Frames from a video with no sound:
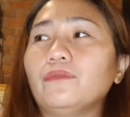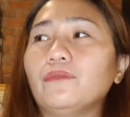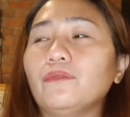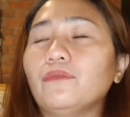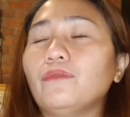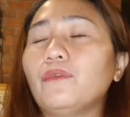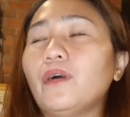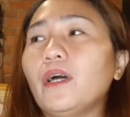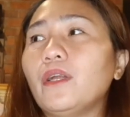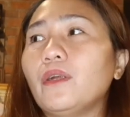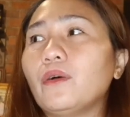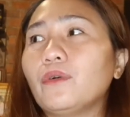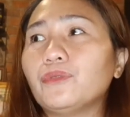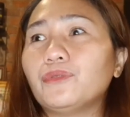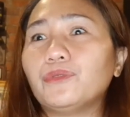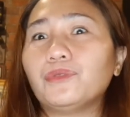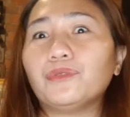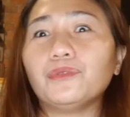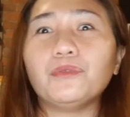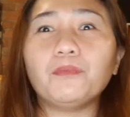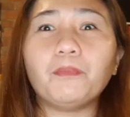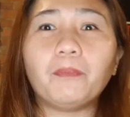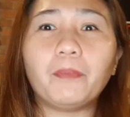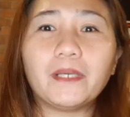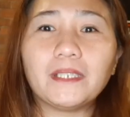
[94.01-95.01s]
1 or
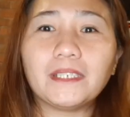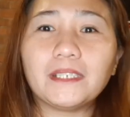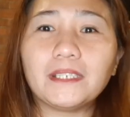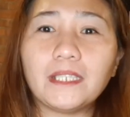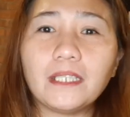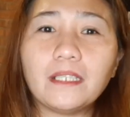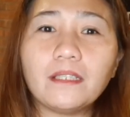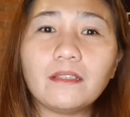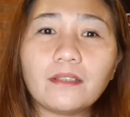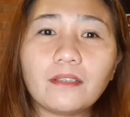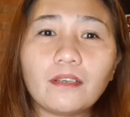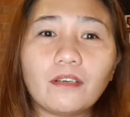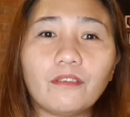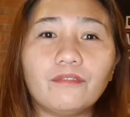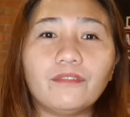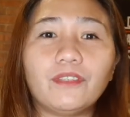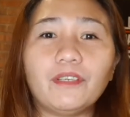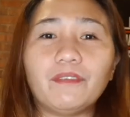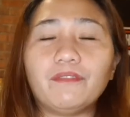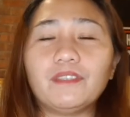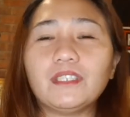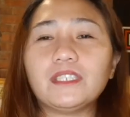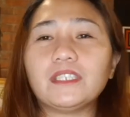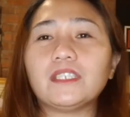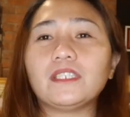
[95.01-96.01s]
2% of the
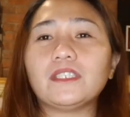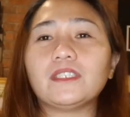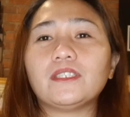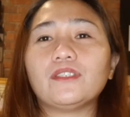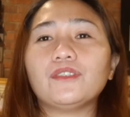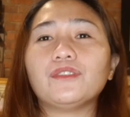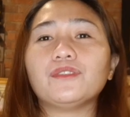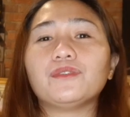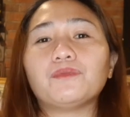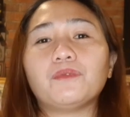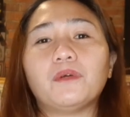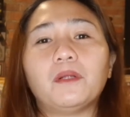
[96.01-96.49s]
visitors